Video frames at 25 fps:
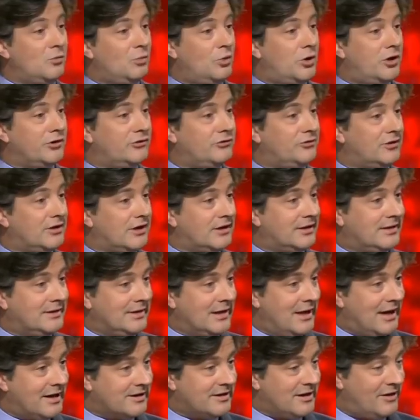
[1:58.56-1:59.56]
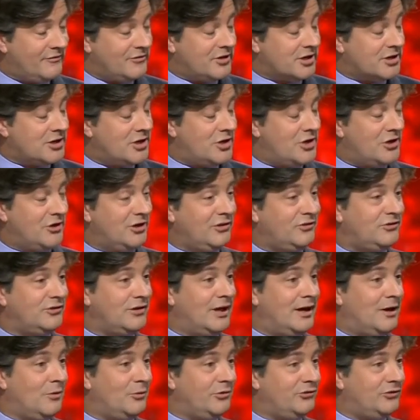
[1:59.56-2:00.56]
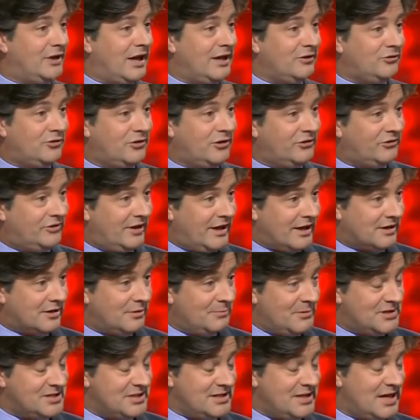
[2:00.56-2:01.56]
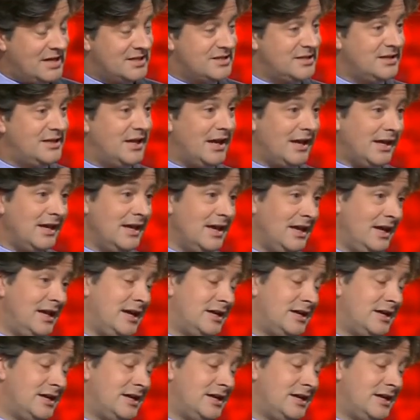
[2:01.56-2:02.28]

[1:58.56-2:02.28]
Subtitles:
what Governor Carney's was saying to the Select Committee yesterday, he